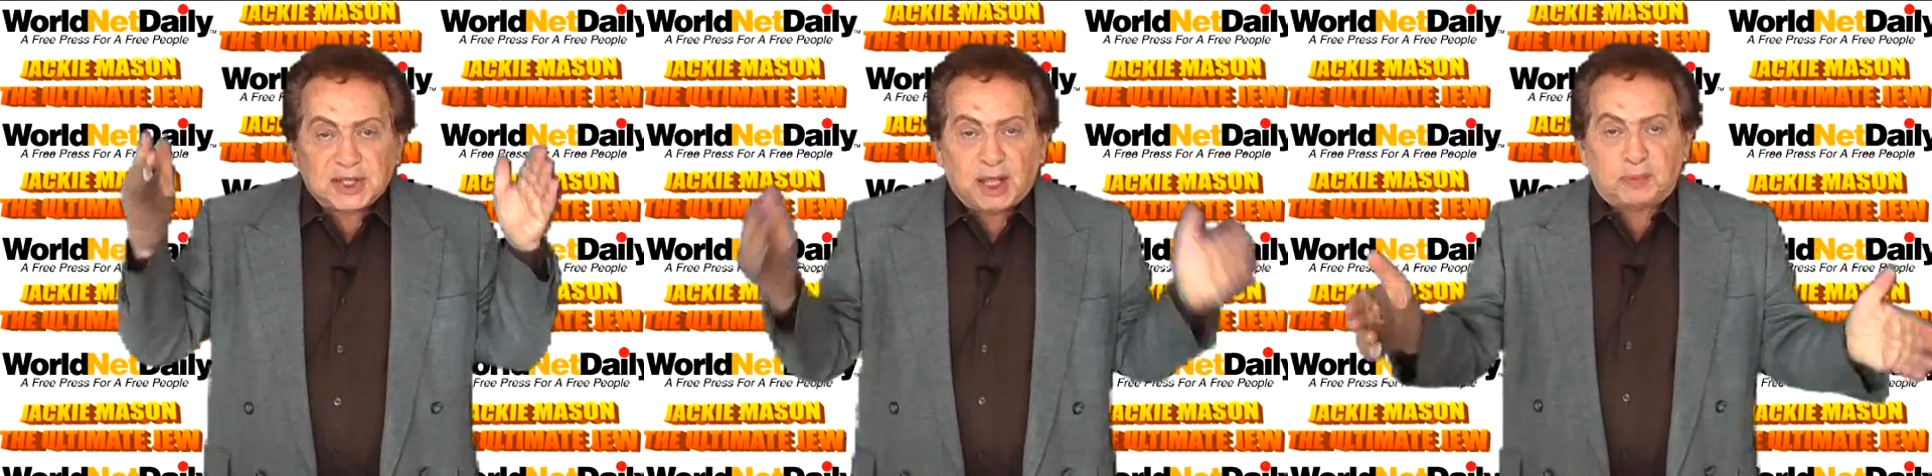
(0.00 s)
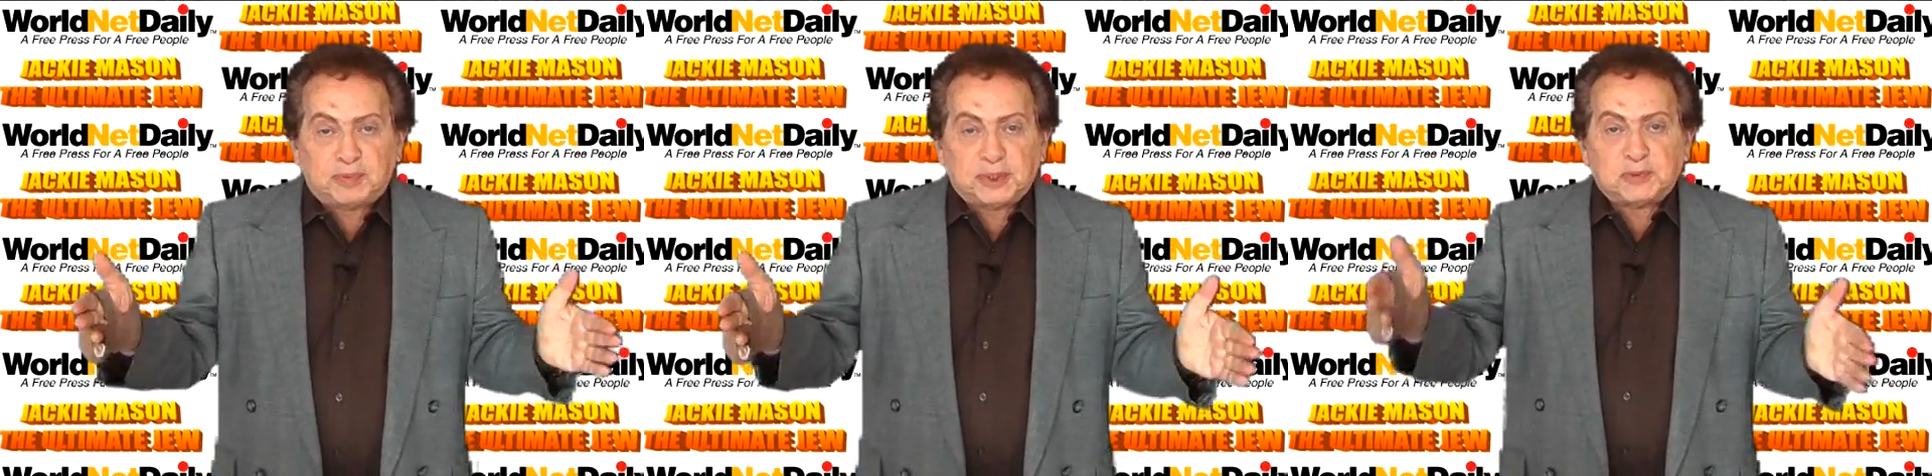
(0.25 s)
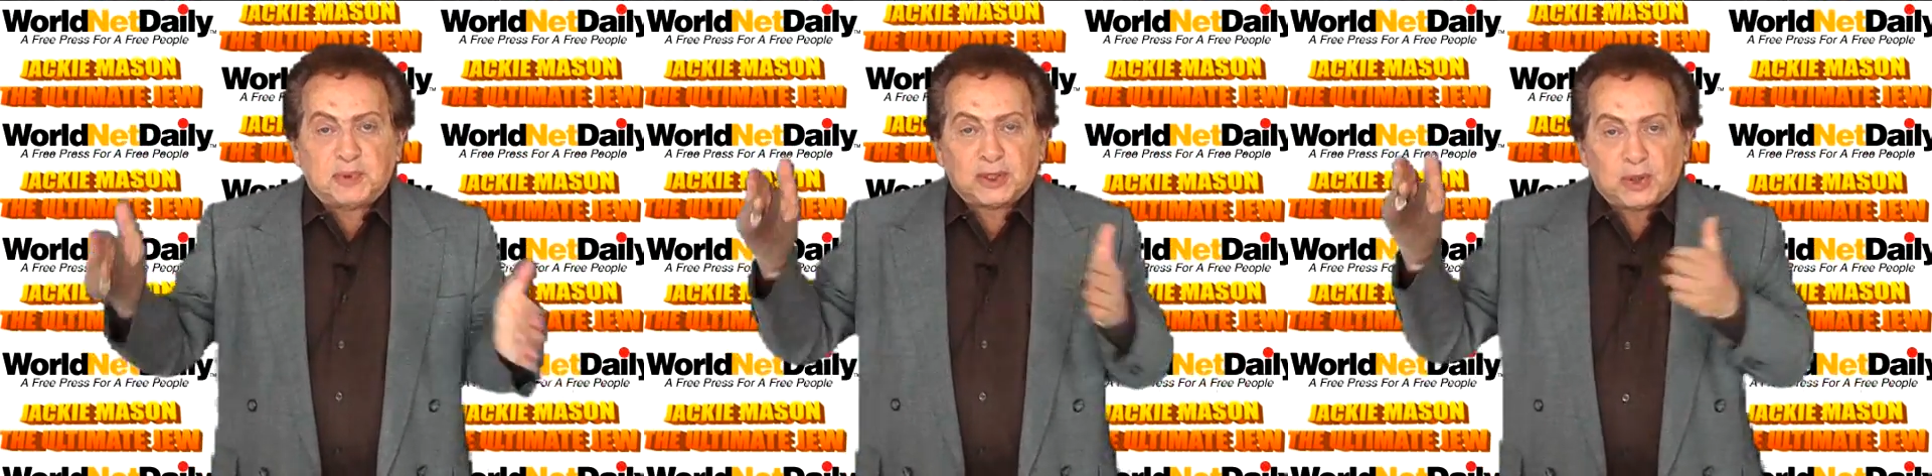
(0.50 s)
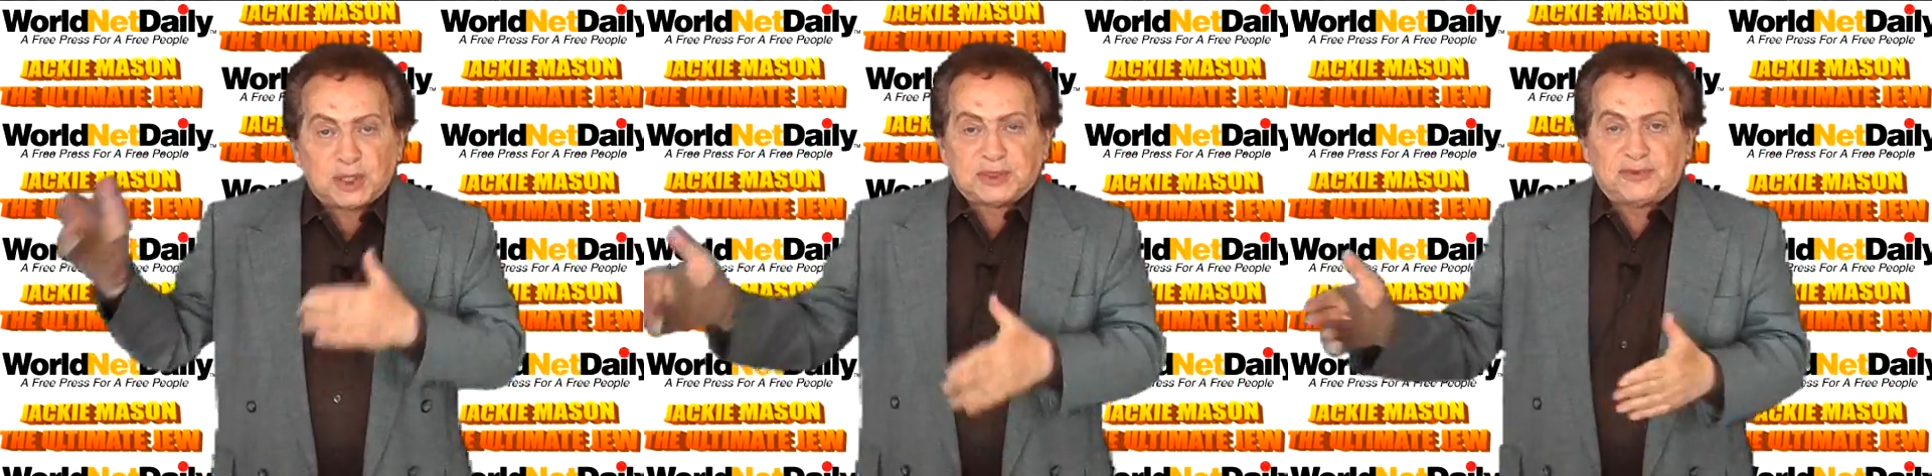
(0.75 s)
helpless
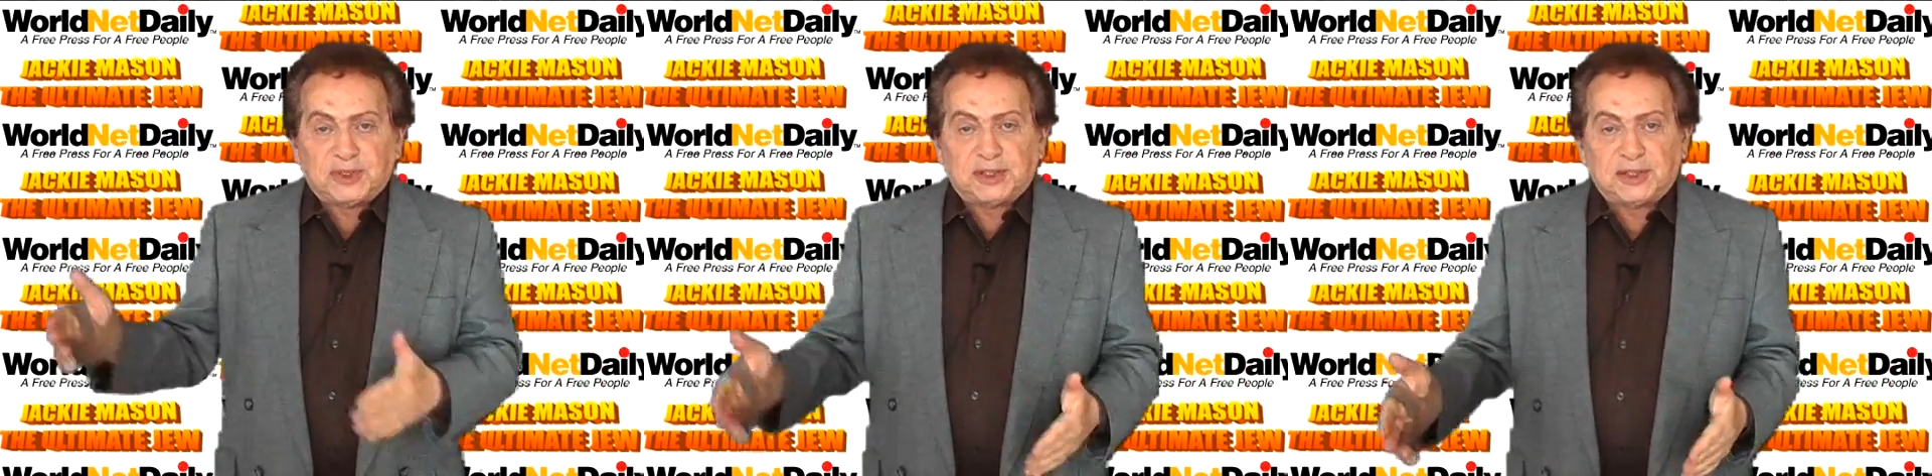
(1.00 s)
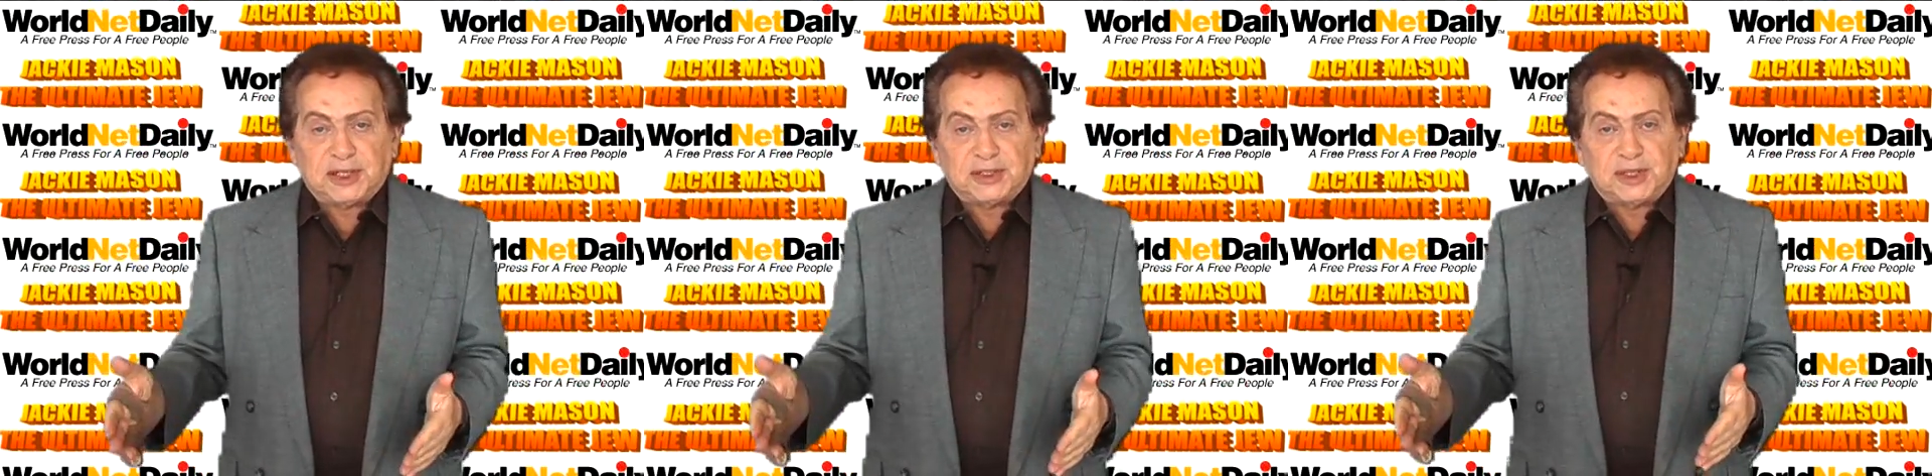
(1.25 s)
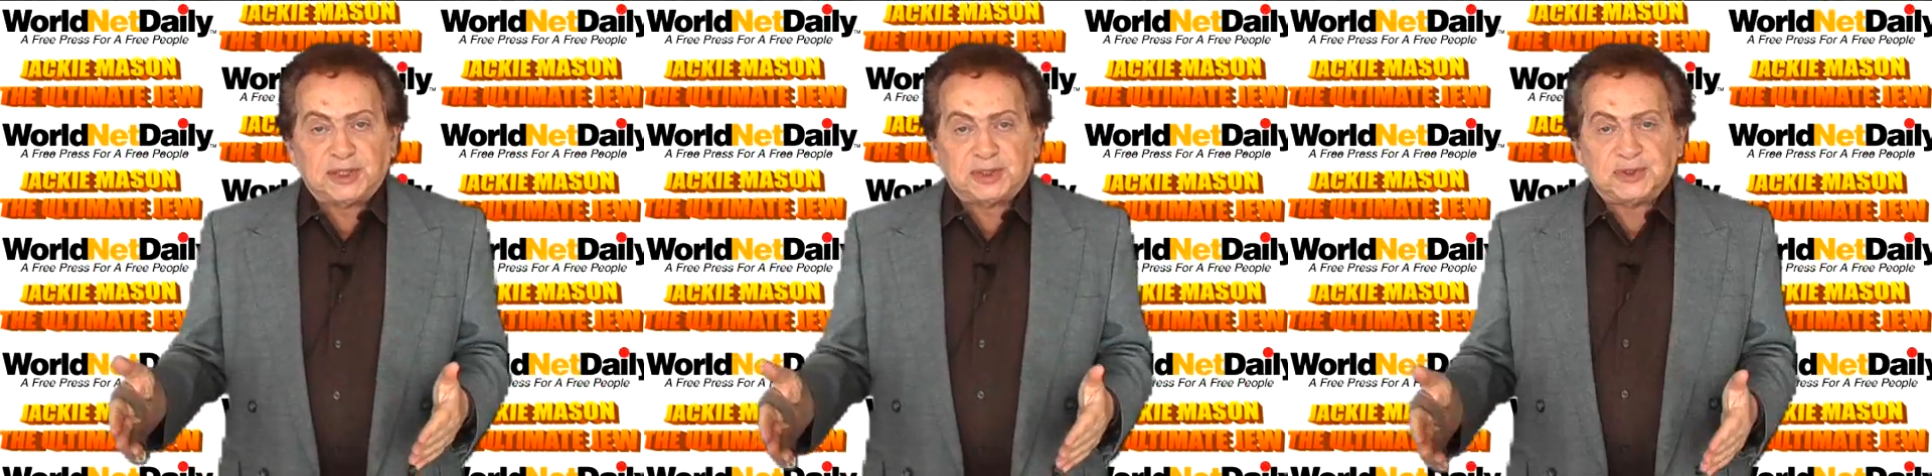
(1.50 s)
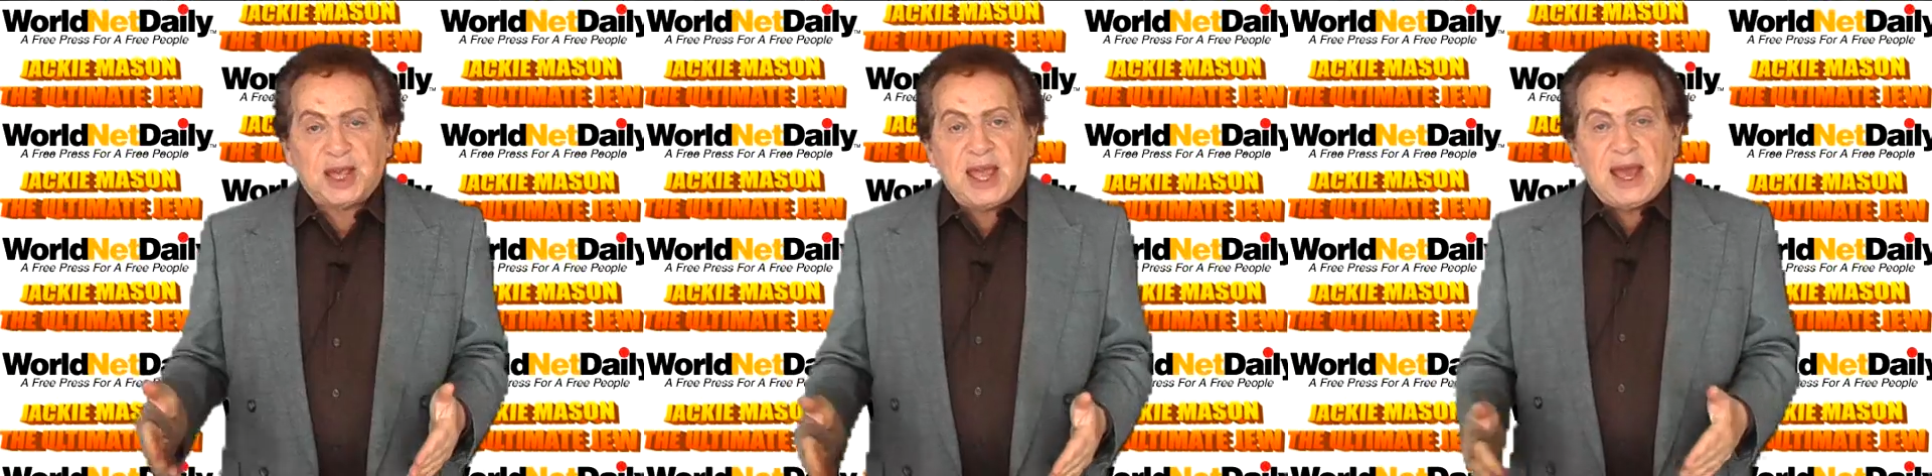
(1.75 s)
because of the United Nations.